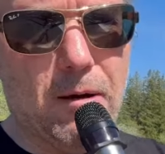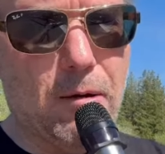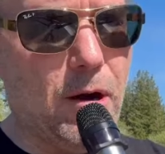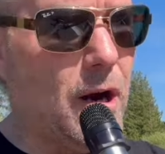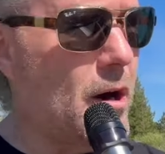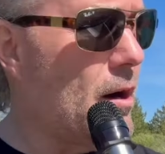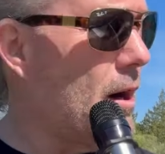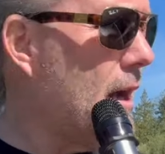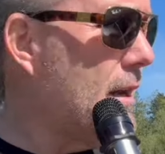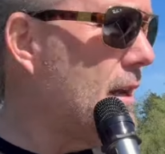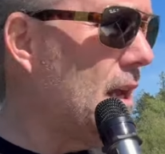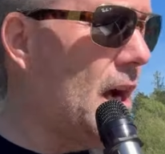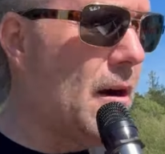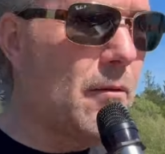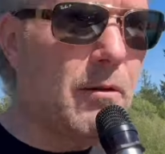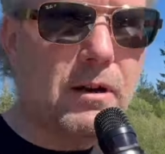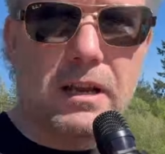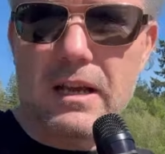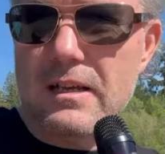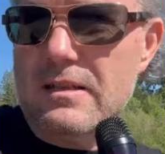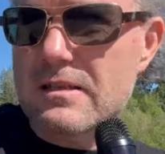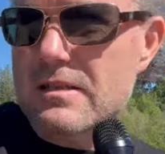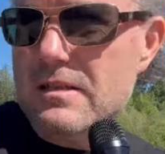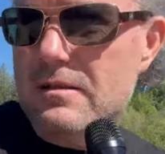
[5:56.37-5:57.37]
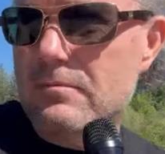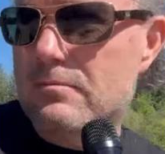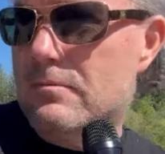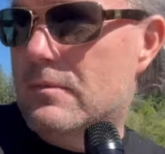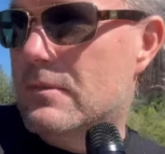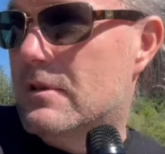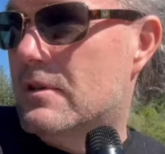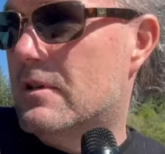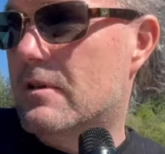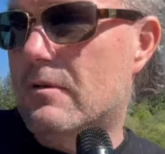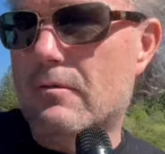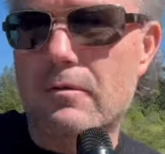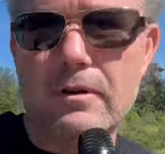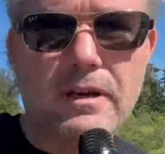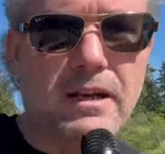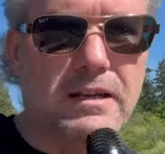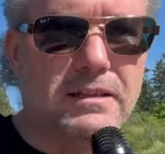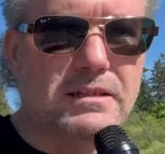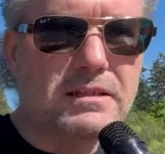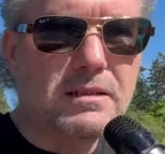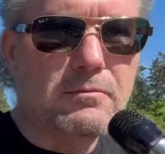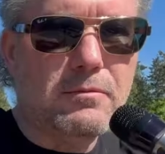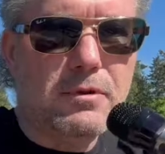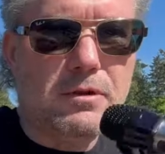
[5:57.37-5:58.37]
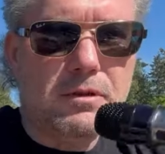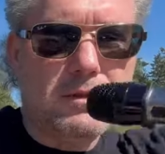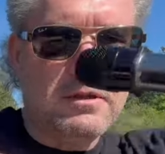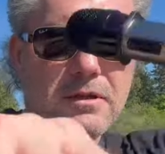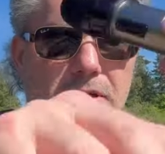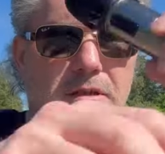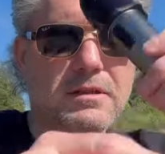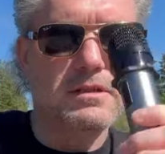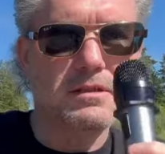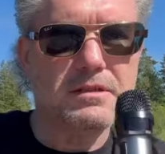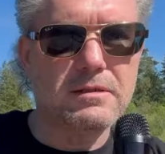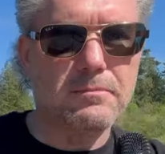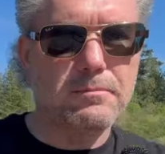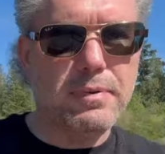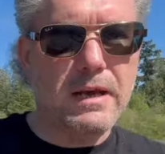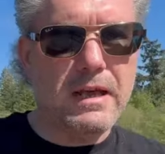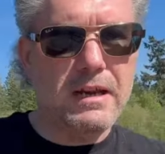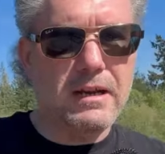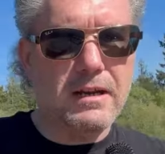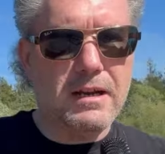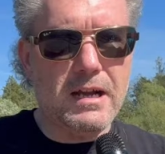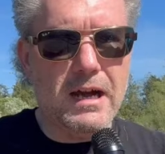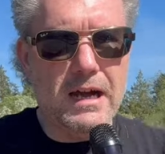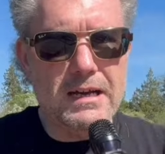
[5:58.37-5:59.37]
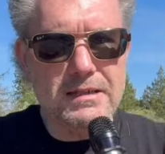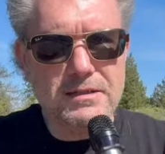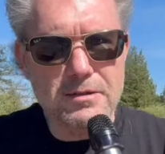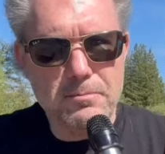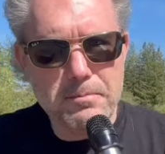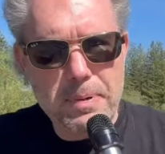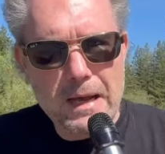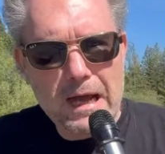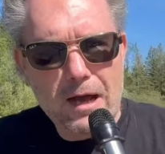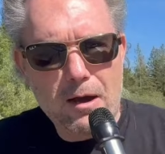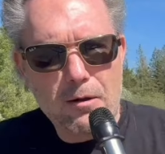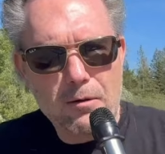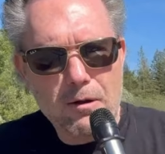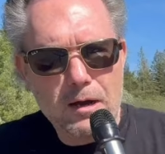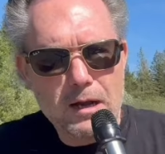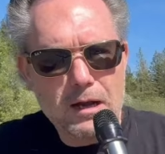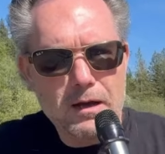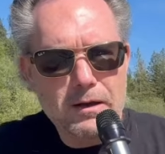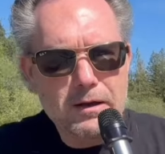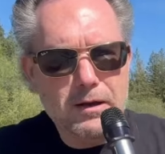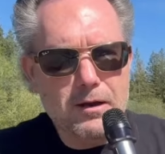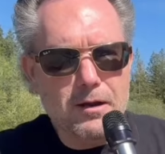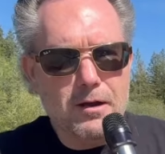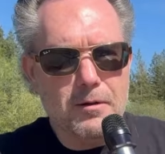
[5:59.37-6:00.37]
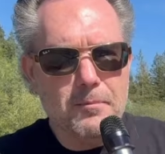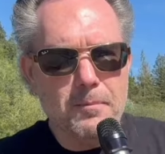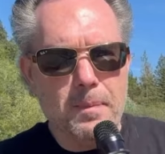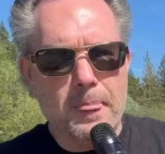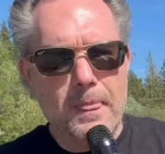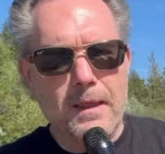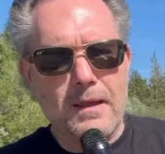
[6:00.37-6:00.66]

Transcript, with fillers: All right, now we're getting some we're getting some some Pentecostal power out here.